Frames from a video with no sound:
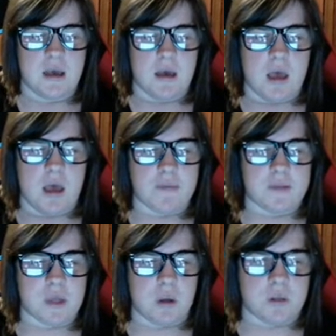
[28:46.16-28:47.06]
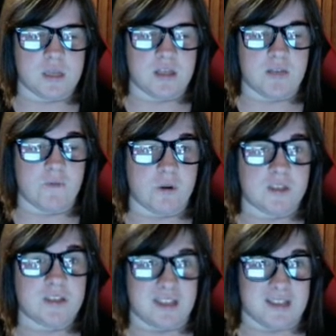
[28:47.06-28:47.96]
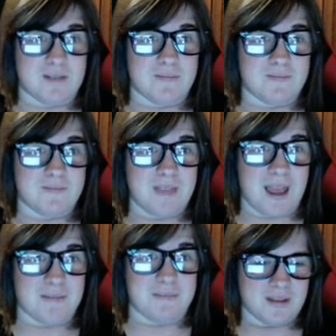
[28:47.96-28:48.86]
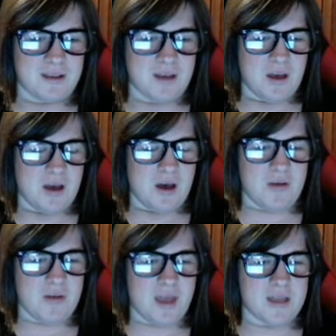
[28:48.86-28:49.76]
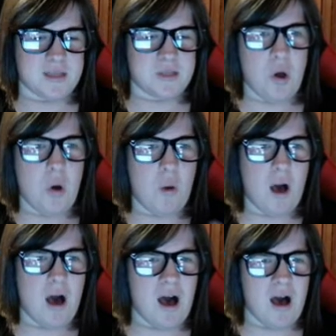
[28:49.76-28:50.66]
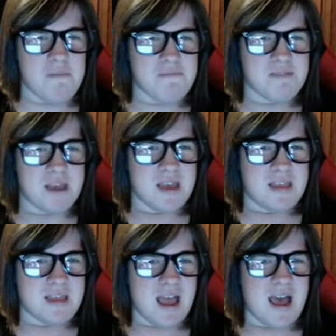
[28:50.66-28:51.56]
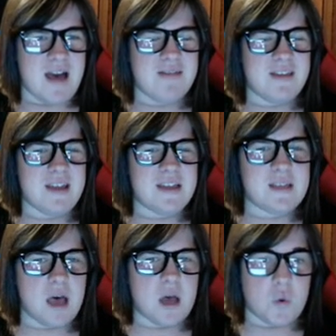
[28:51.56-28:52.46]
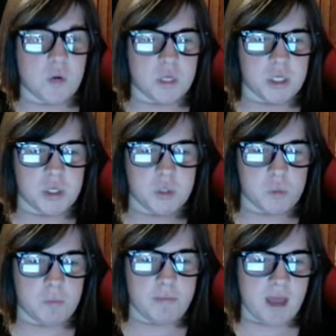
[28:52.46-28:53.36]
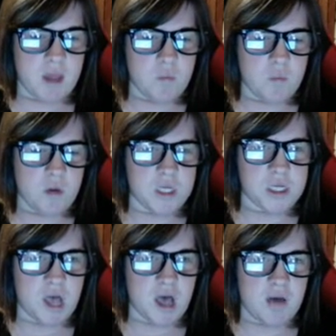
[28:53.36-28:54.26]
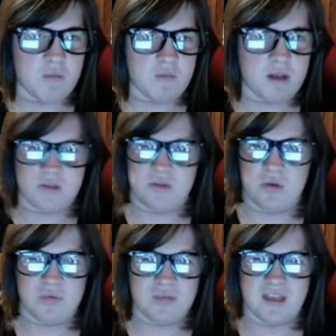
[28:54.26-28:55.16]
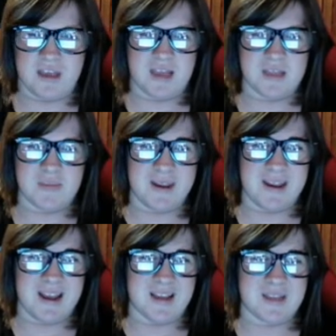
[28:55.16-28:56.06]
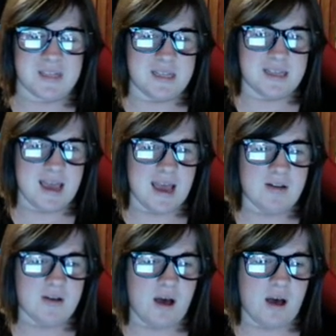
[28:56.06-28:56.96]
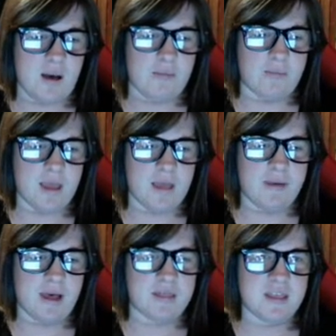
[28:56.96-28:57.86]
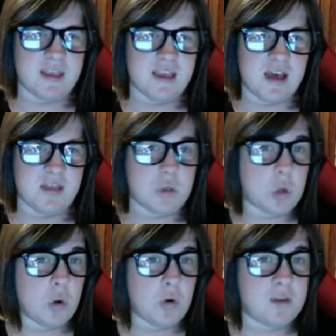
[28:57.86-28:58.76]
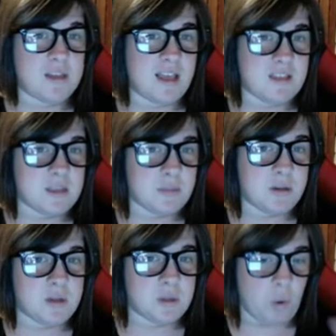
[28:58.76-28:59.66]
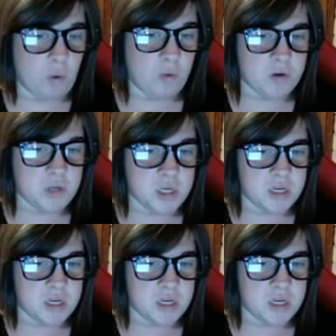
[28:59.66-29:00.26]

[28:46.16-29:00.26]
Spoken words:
episodes in the first season. Yeah. Okay, so now these questions remain, which I don't think it has been announced yet, about the turtles and Splinter's origins.